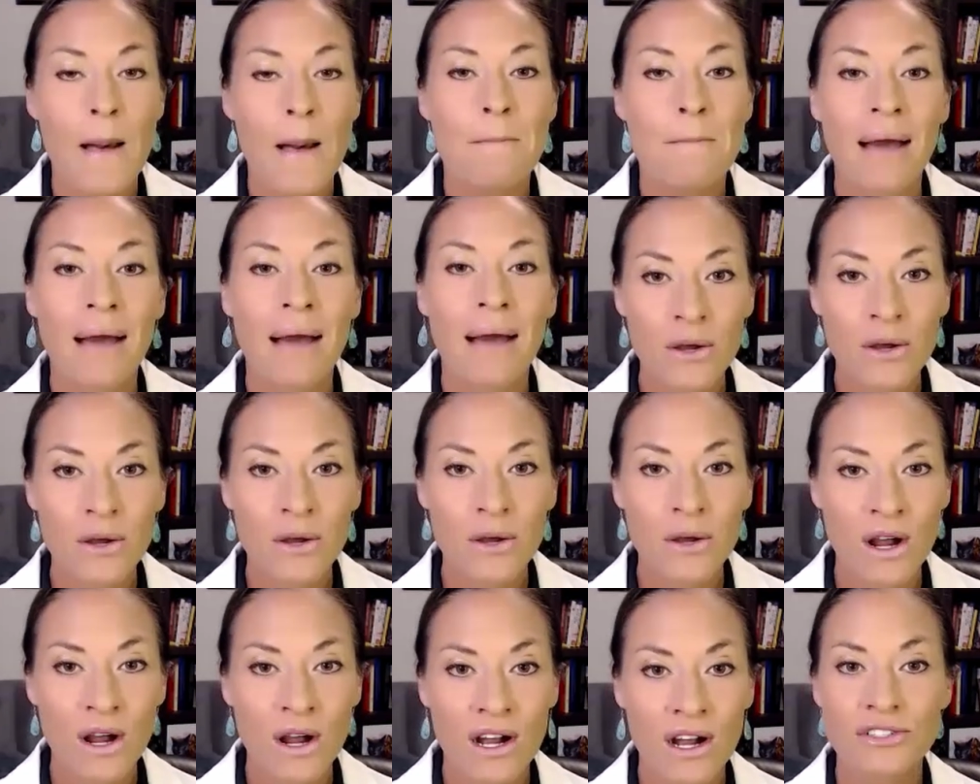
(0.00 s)

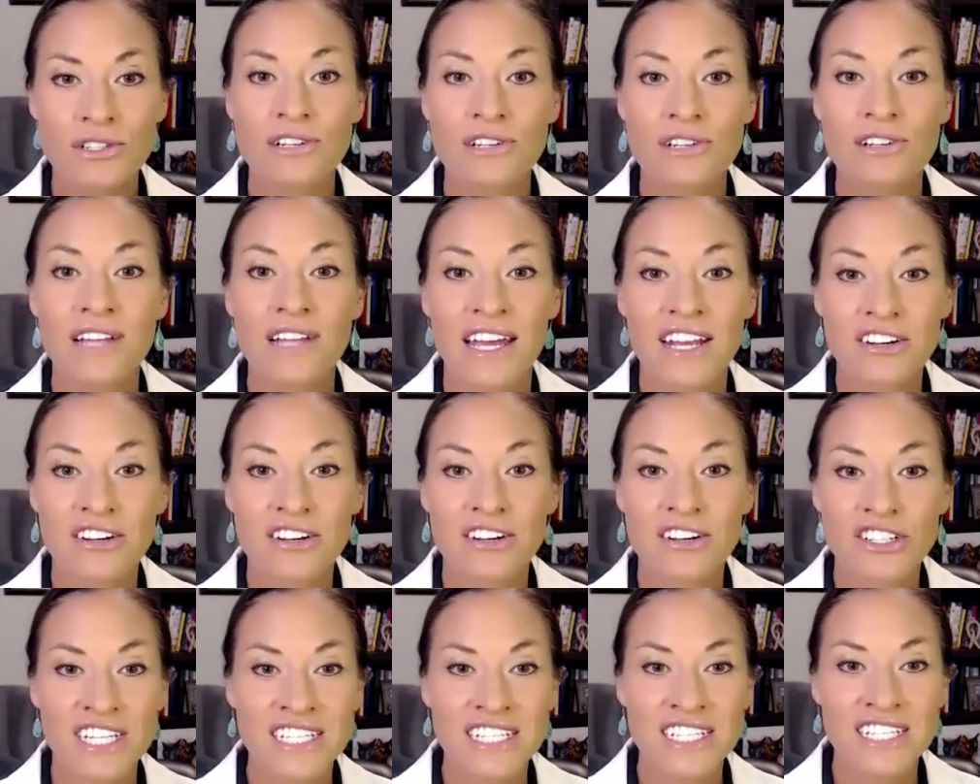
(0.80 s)
mitochondrial
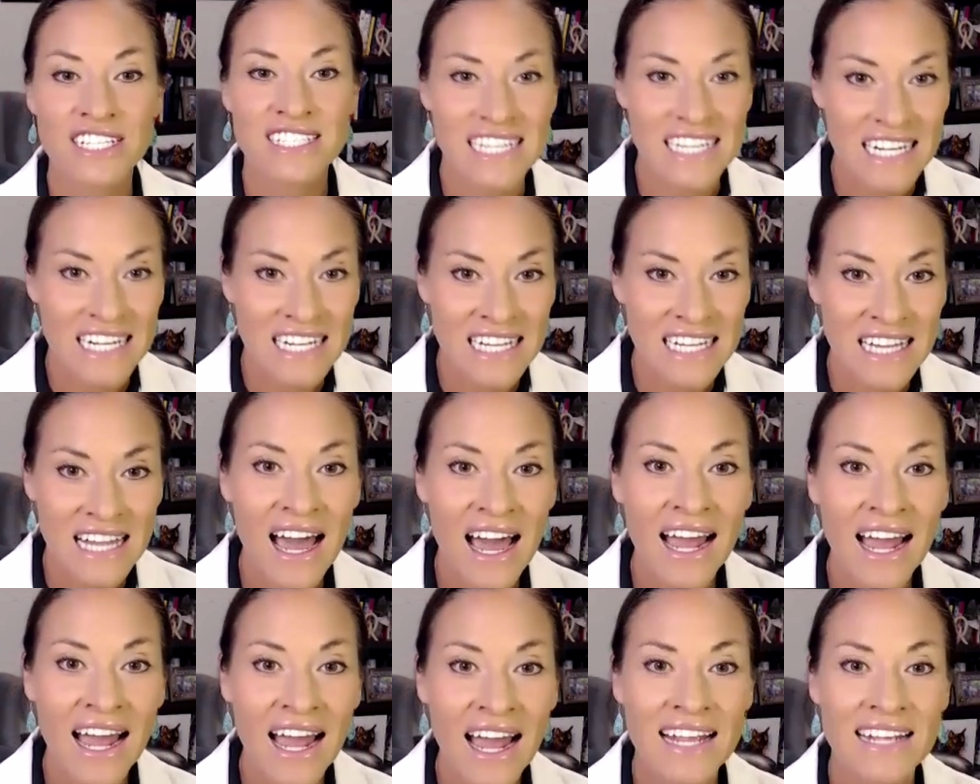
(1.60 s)
energy
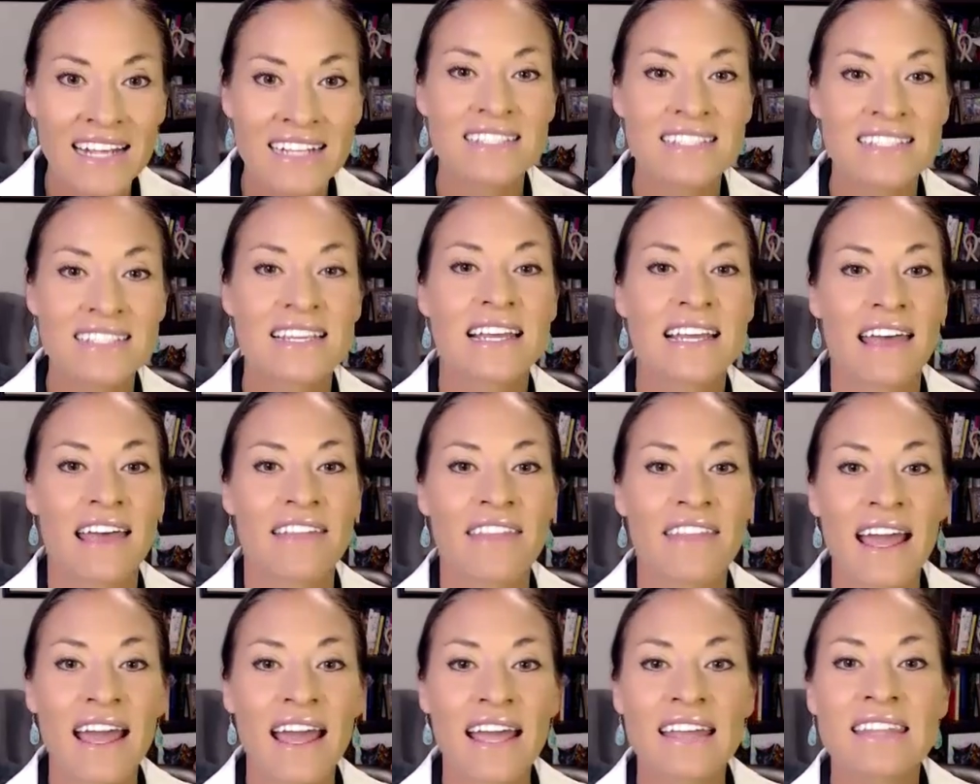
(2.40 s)
declines,
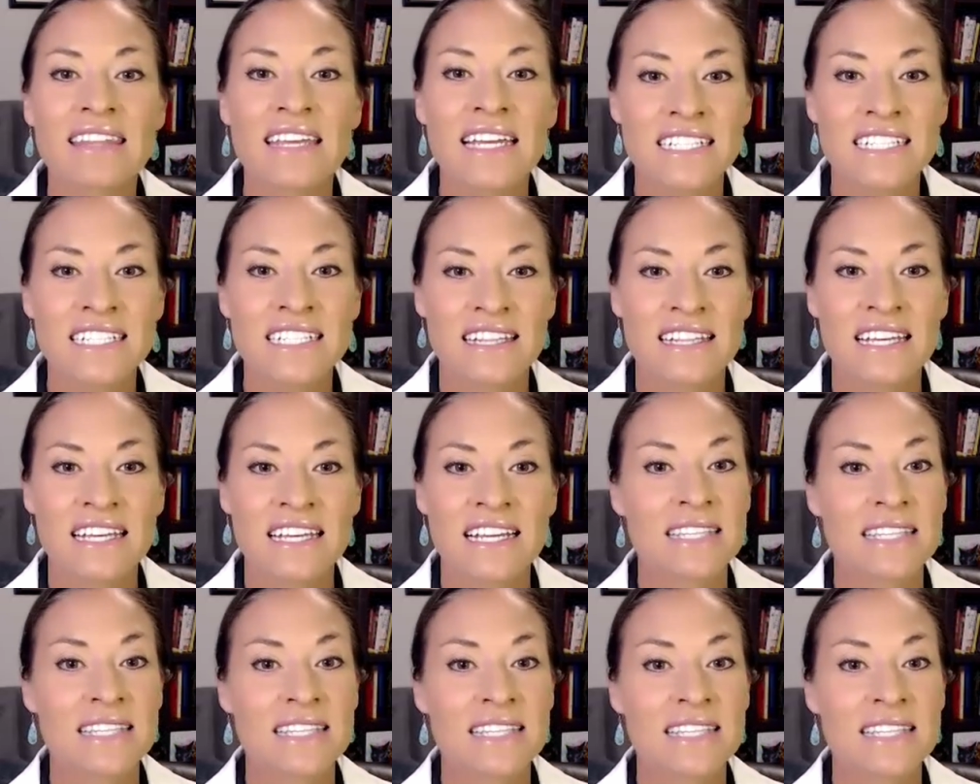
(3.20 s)
and that can lead to
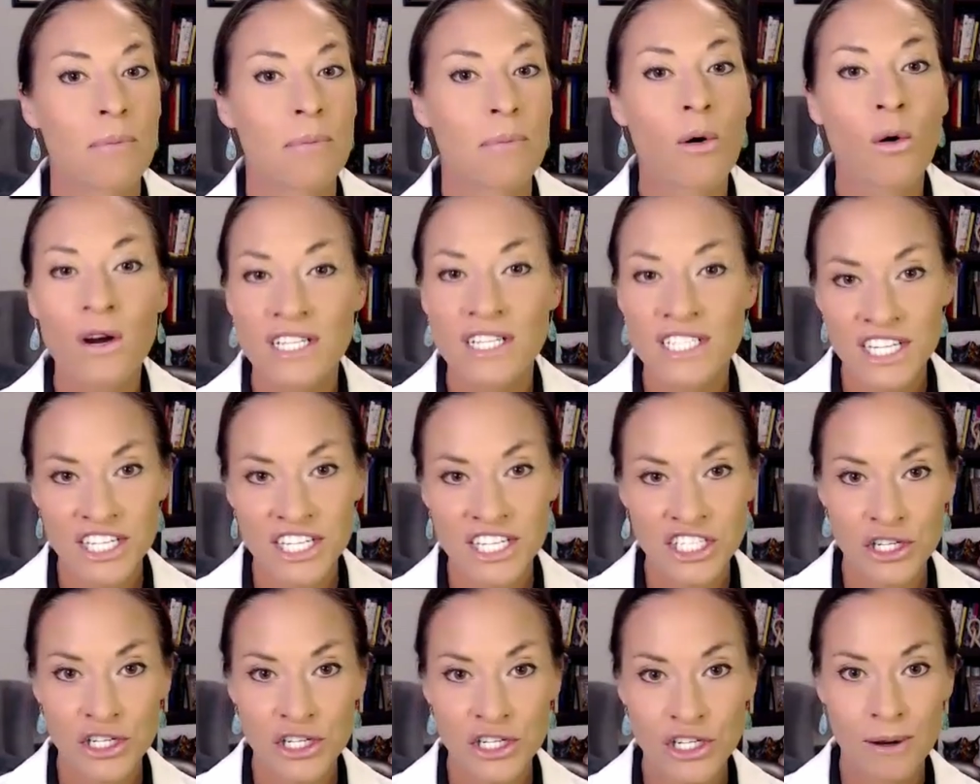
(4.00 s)
things like poor
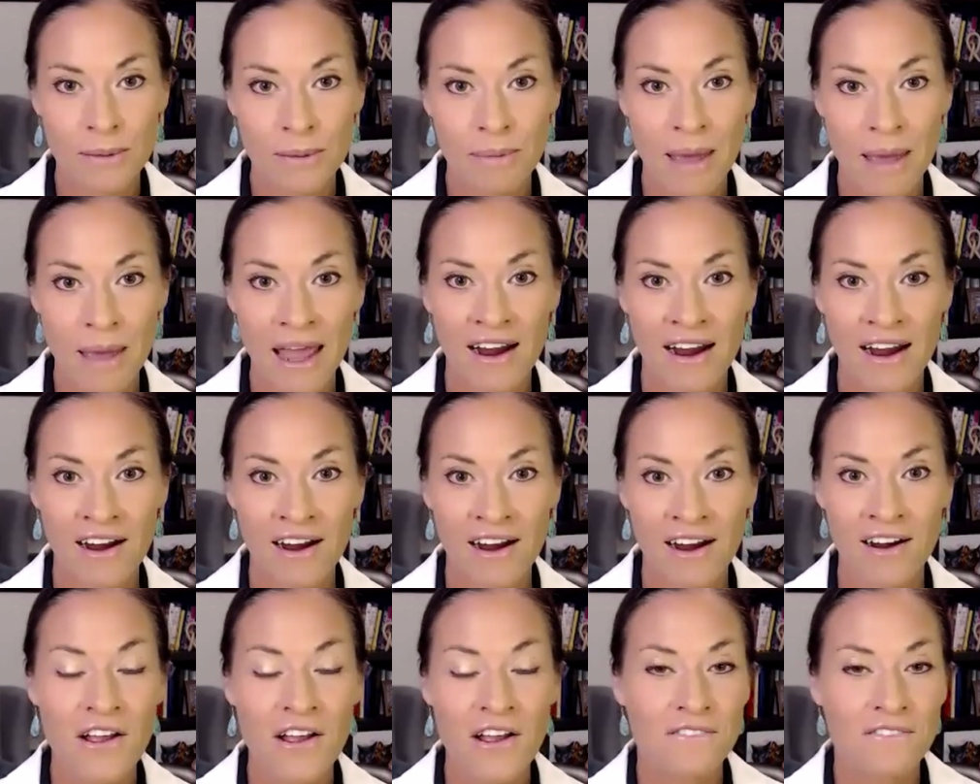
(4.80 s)
tissue
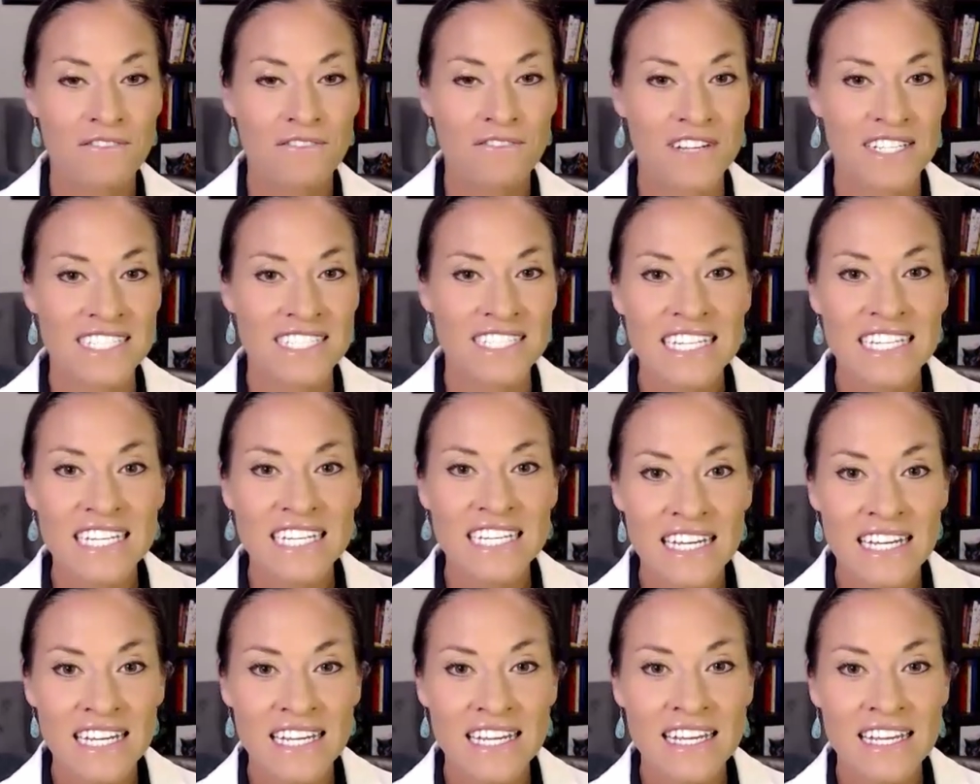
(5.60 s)
repair,
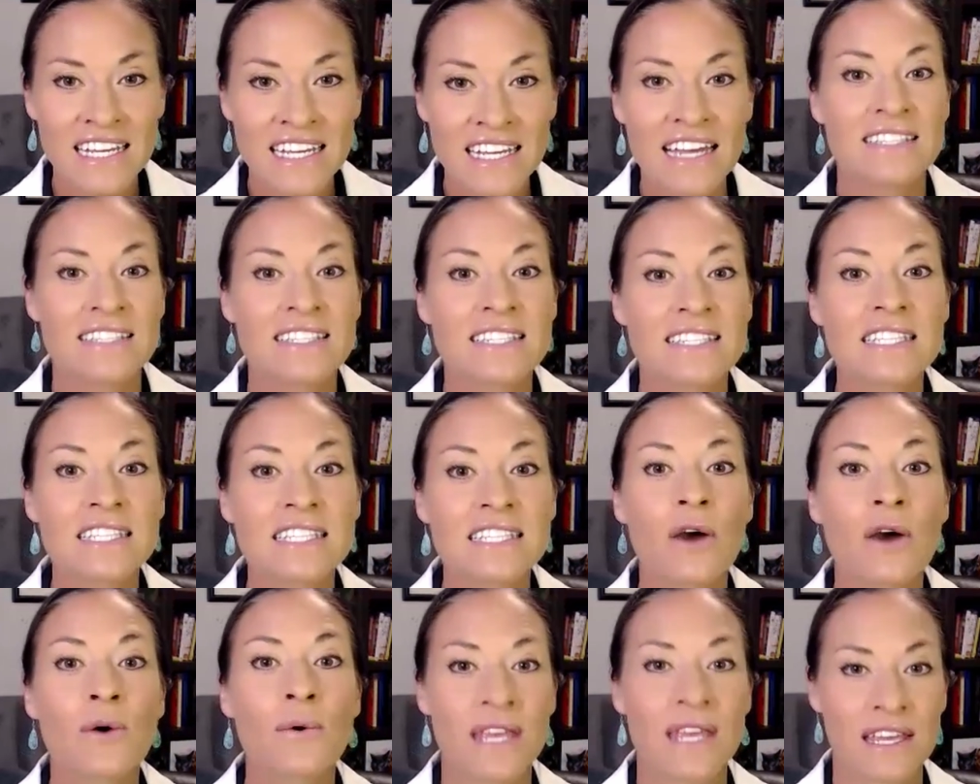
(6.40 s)
fatigue, and
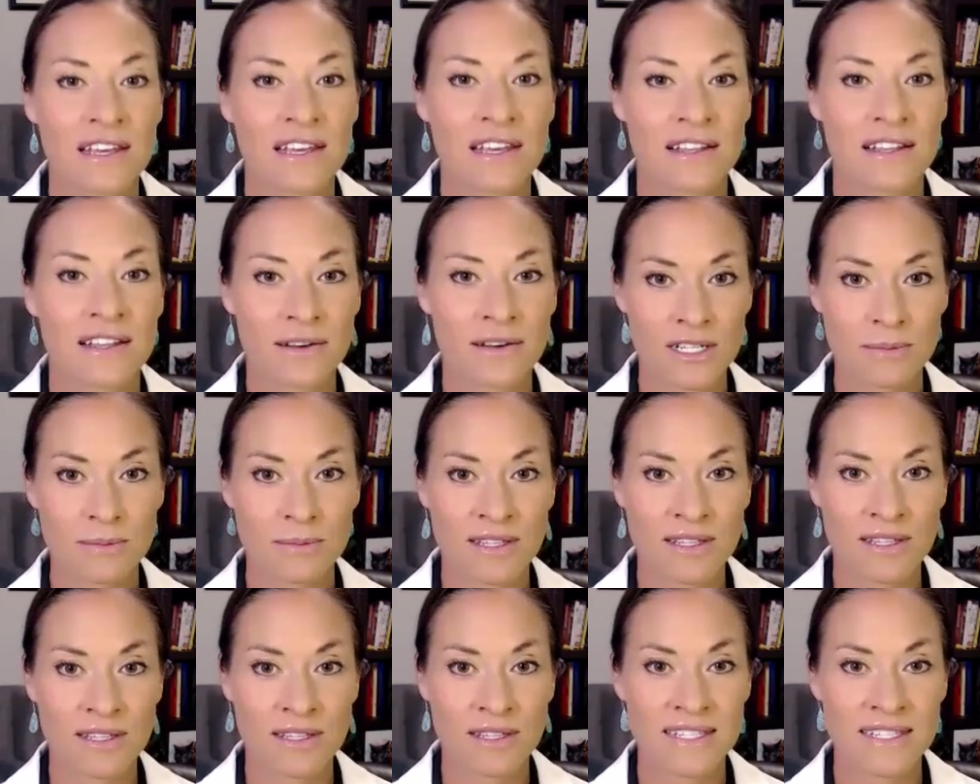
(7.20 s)
slow healing
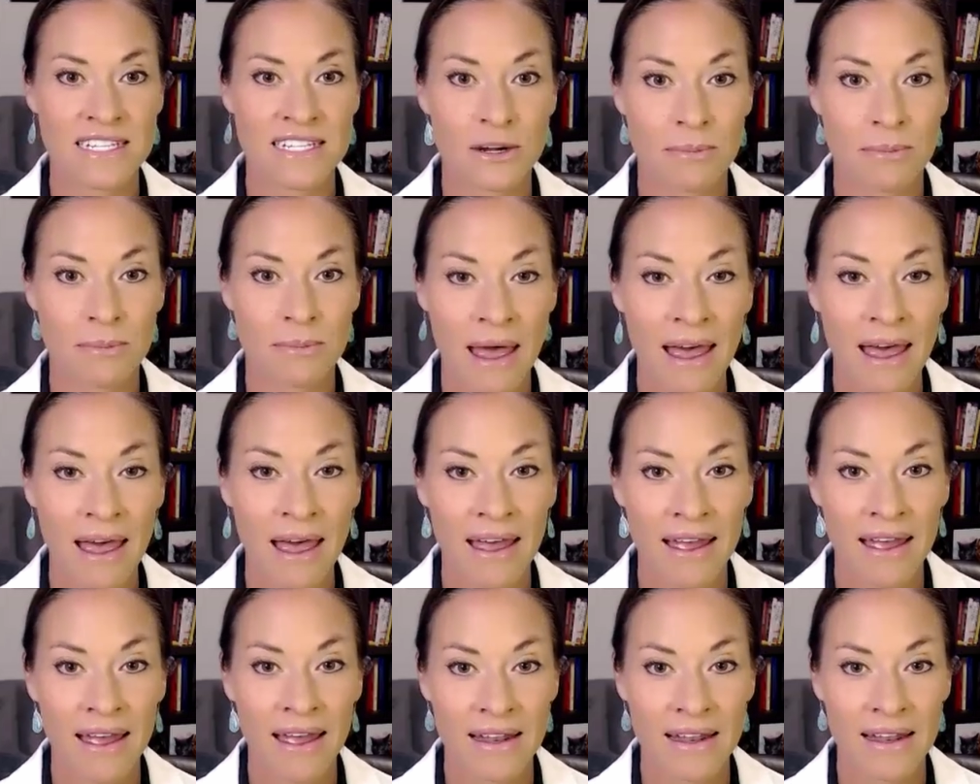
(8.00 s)
responses in your
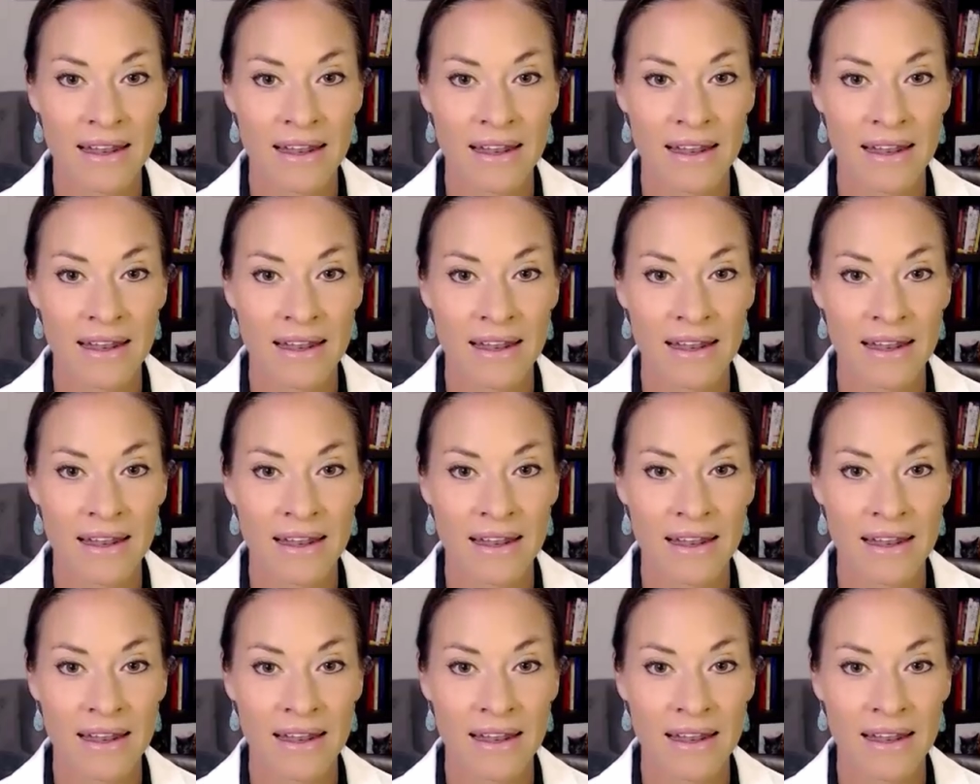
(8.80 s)
pet.